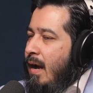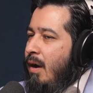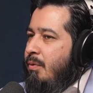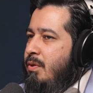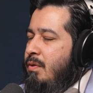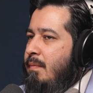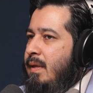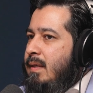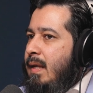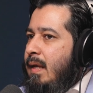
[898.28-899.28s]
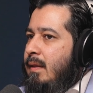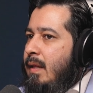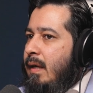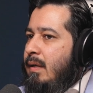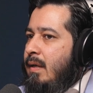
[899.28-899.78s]
How do you maintain
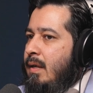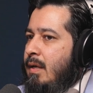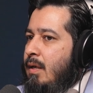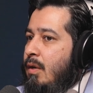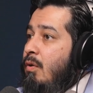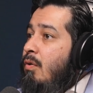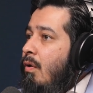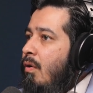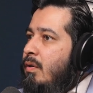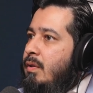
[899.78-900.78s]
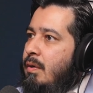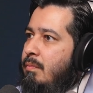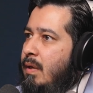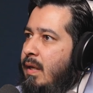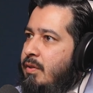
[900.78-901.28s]
that long-term
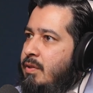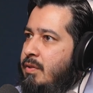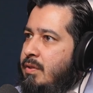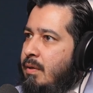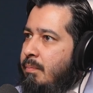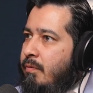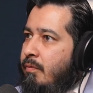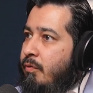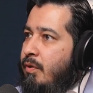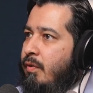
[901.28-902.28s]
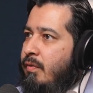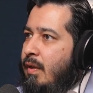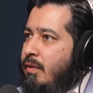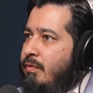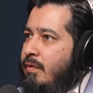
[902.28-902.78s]
relationship for
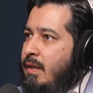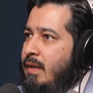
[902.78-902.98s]
yourself?